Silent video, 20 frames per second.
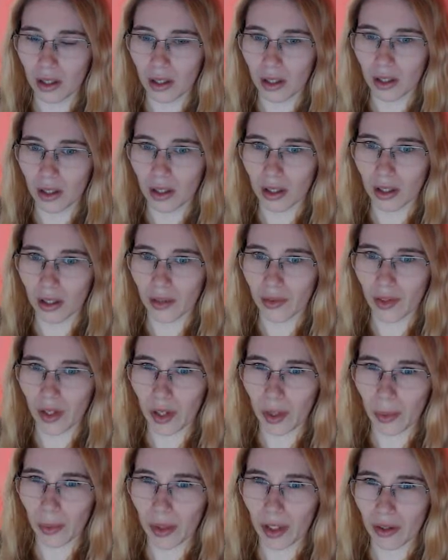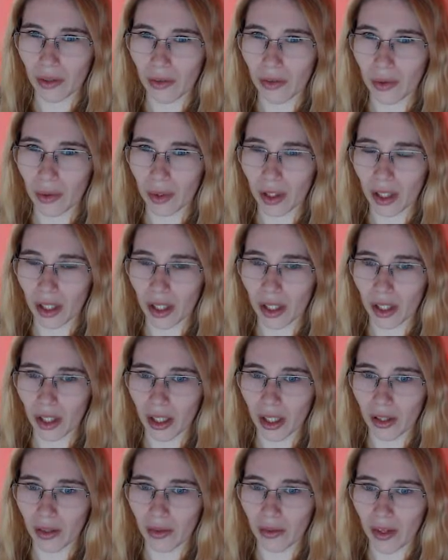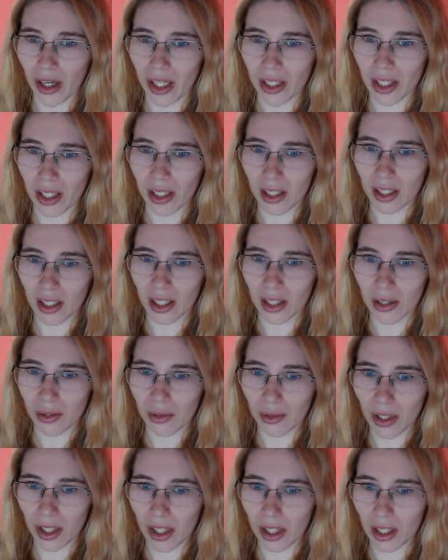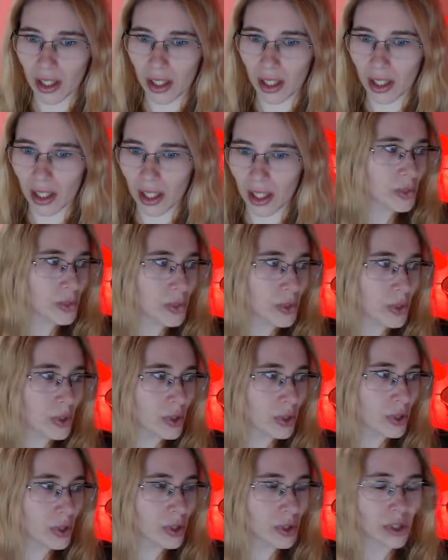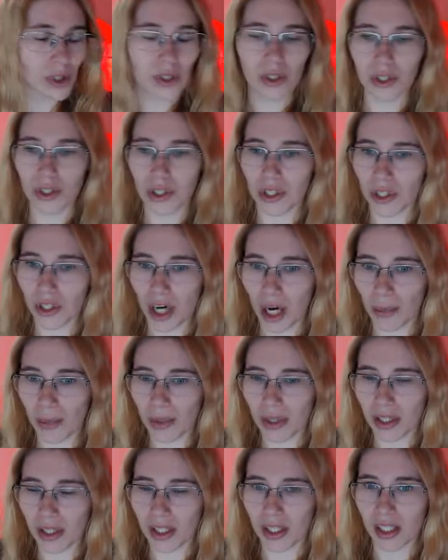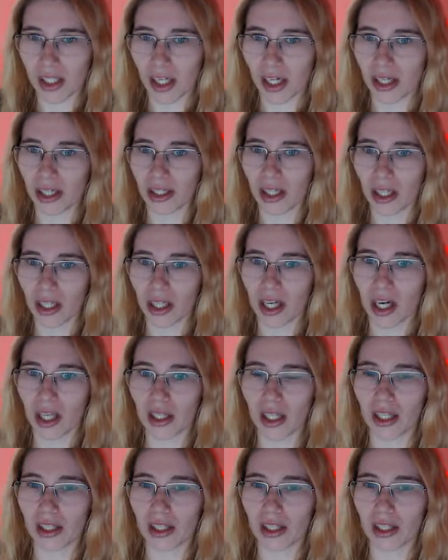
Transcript: the framework for fast LED is right here. So copy this entire thing and let's